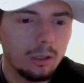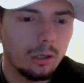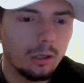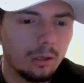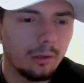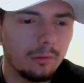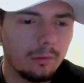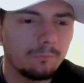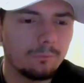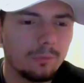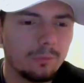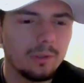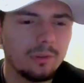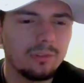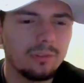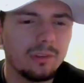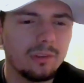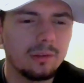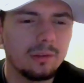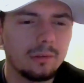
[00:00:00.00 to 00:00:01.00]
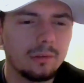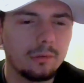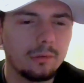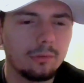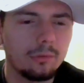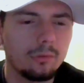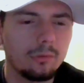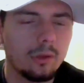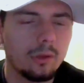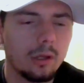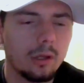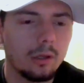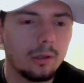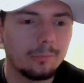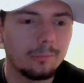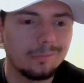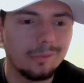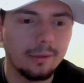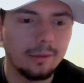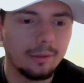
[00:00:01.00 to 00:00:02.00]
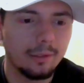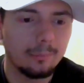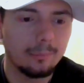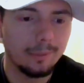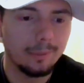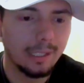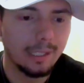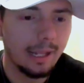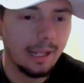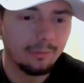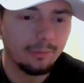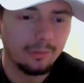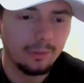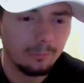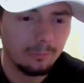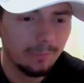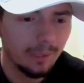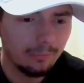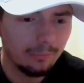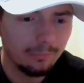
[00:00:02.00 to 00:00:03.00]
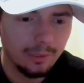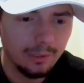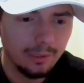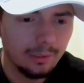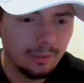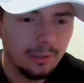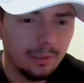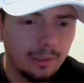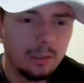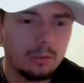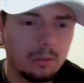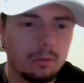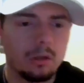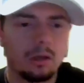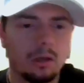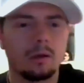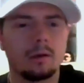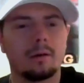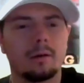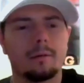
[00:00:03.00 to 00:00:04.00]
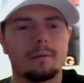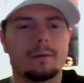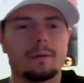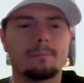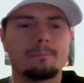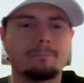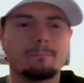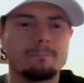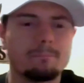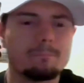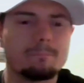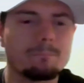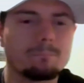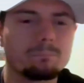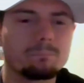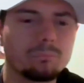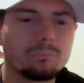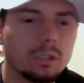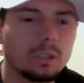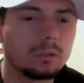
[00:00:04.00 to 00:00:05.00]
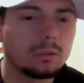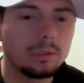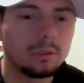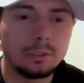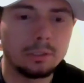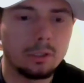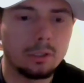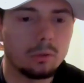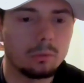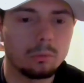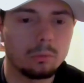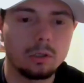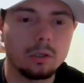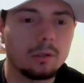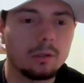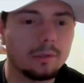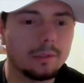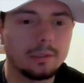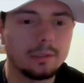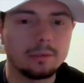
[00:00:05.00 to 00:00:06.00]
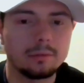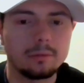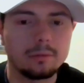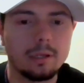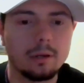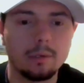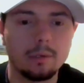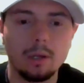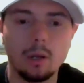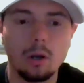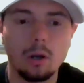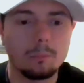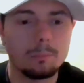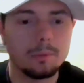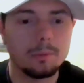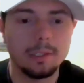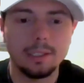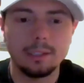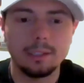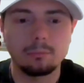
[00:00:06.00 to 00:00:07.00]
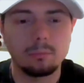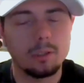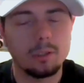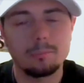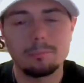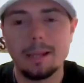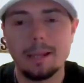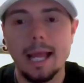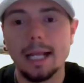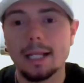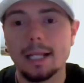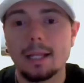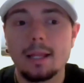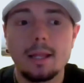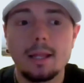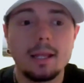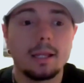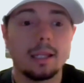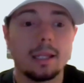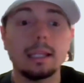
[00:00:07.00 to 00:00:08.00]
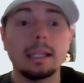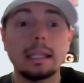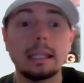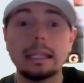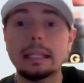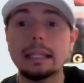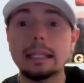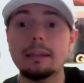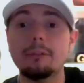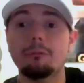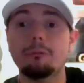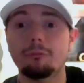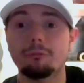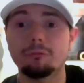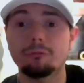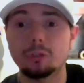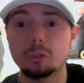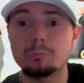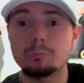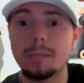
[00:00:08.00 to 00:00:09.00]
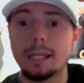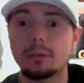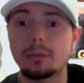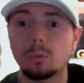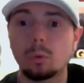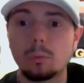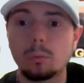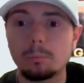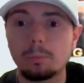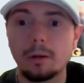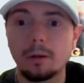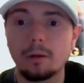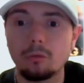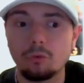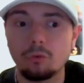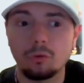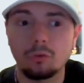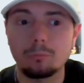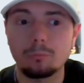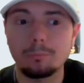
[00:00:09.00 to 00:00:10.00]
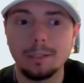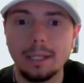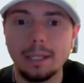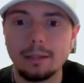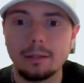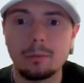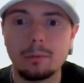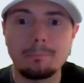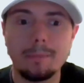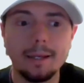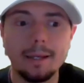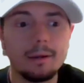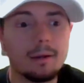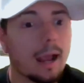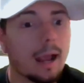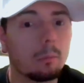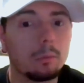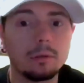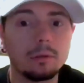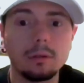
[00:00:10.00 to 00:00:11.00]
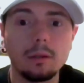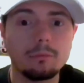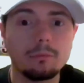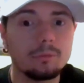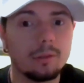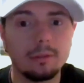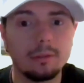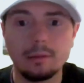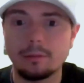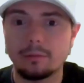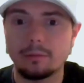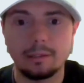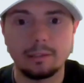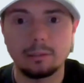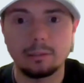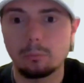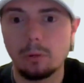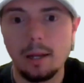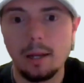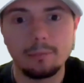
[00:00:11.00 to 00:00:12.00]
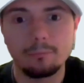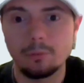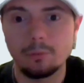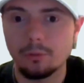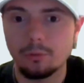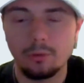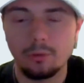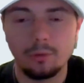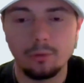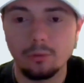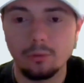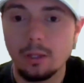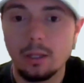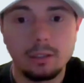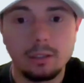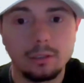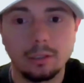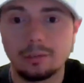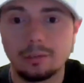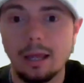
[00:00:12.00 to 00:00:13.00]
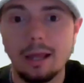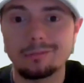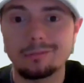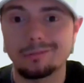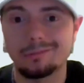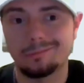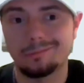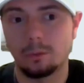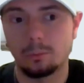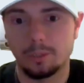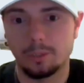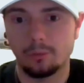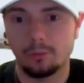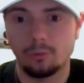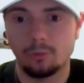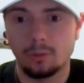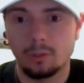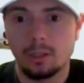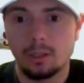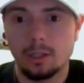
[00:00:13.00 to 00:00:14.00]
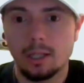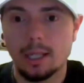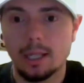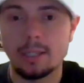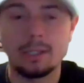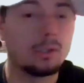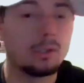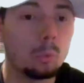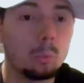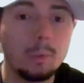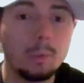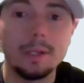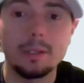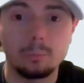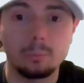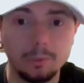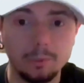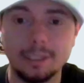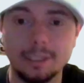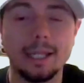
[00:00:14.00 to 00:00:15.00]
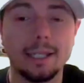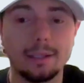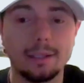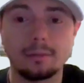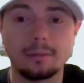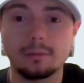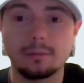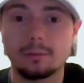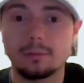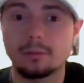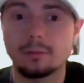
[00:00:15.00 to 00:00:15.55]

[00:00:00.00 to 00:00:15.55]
her versus Jessica McCaskill maybe. Um, her and Terry Harper, they can run it back. If you make Lauren Price versus Mikaela Mayer, I would love to see Sandy Ryan versus Natasha Jonas. And then the winner would get